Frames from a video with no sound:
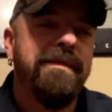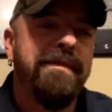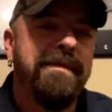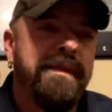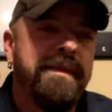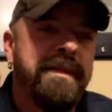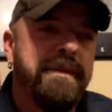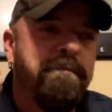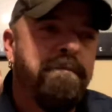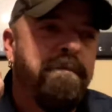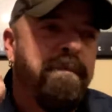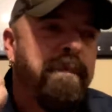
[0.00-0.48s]

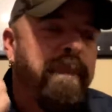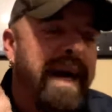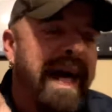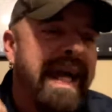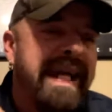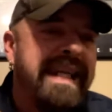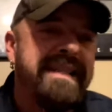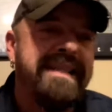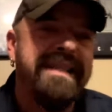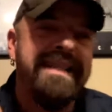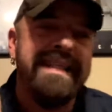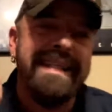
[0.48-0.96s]

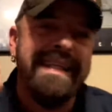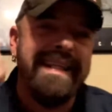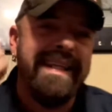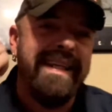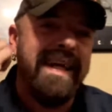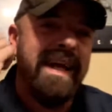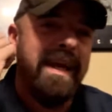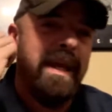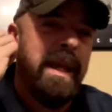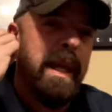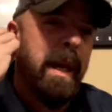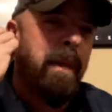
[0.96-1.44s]
spicy,
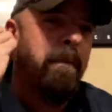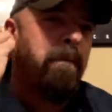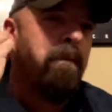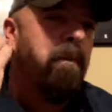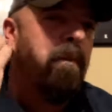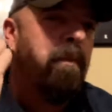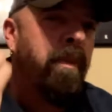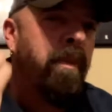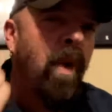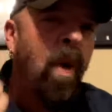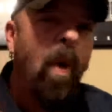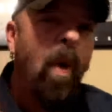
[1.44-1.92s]
that
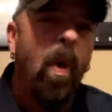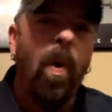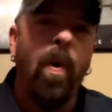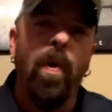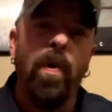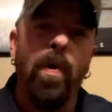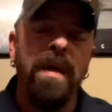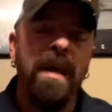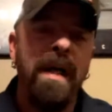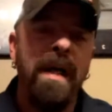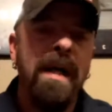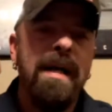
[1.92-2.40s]

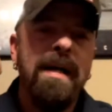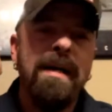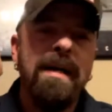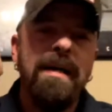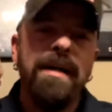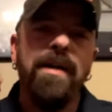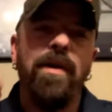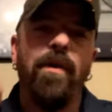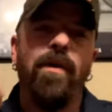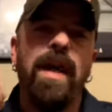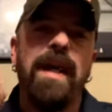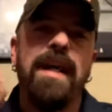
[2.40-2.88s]
bold,
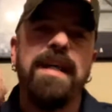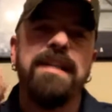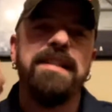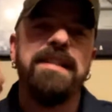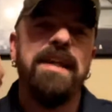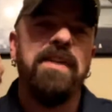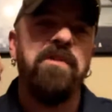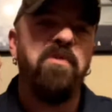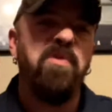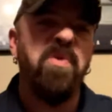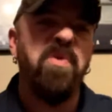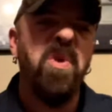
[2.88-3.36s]
like I
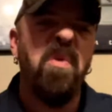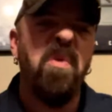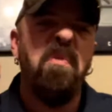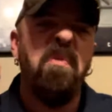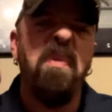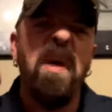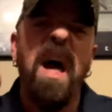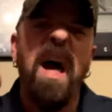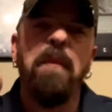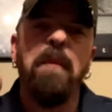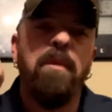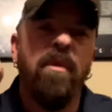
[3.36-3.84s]
said, real
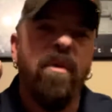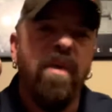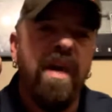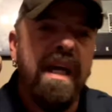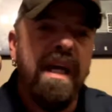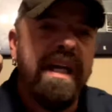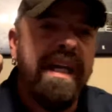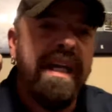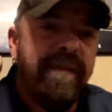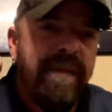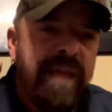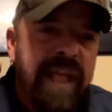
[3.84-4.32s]

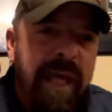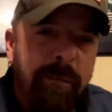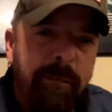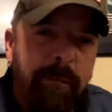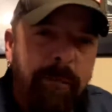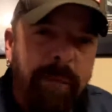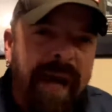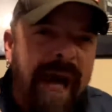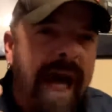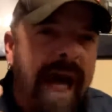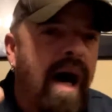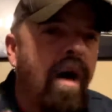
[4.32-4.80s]
peppery, give you that
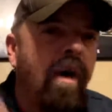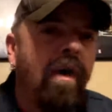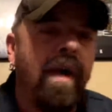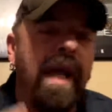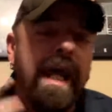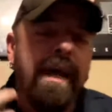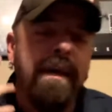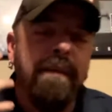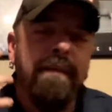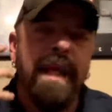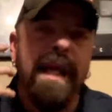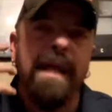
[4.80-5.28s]
pow
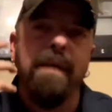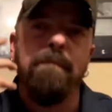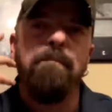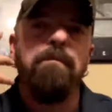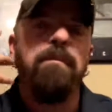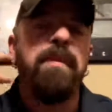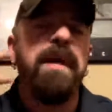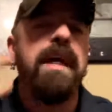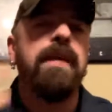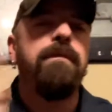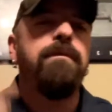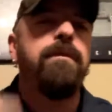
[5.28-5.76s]
like
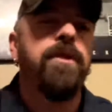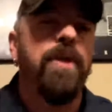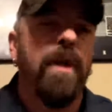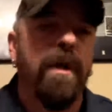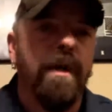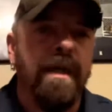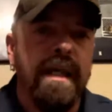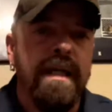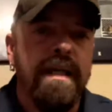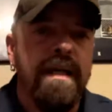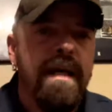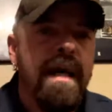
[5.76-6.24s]
beef
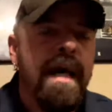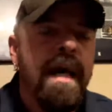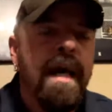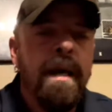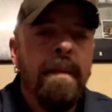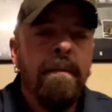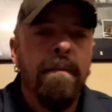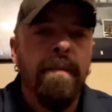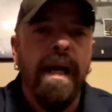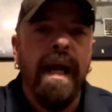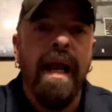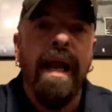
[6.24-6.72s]
jerky,
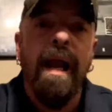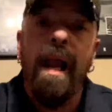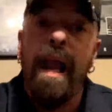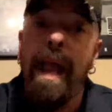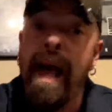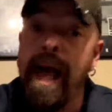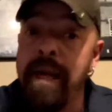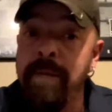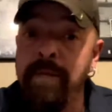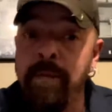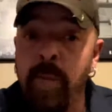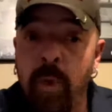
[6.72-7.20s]
but a
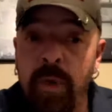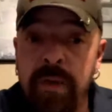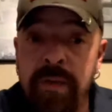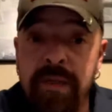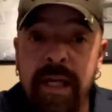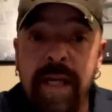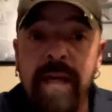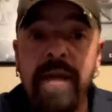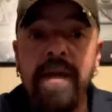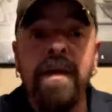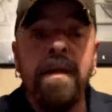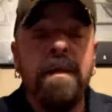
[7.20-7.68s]
lot more
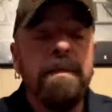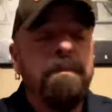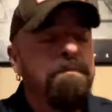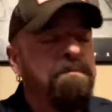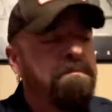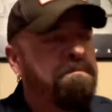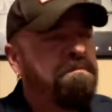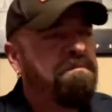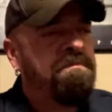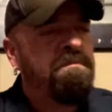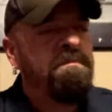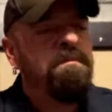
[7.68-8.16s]
tender.
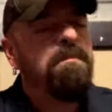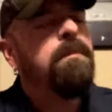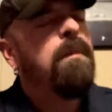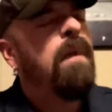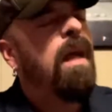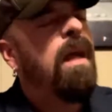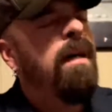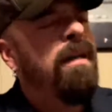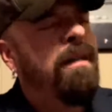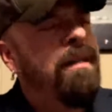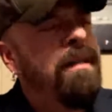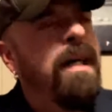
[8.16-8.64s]

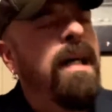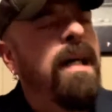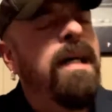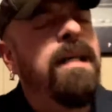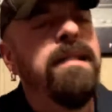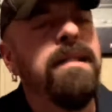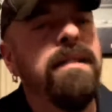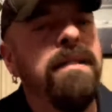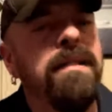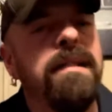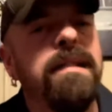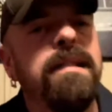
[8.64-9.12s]

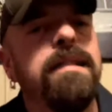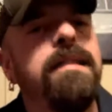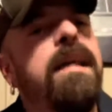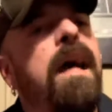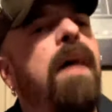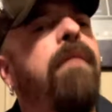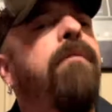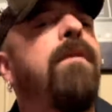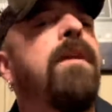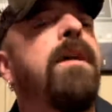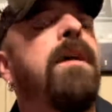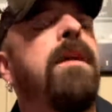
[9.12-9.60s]
Texas is
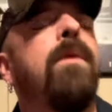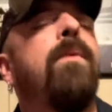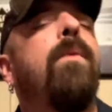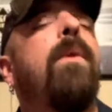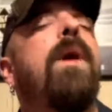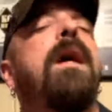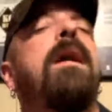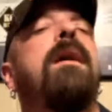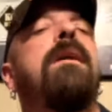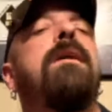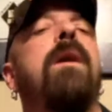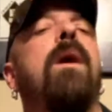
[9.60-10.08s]
definitely the
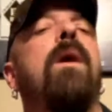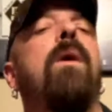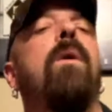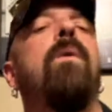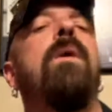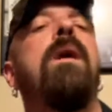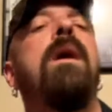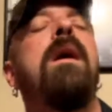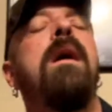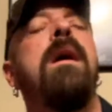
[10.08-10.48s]
way to go.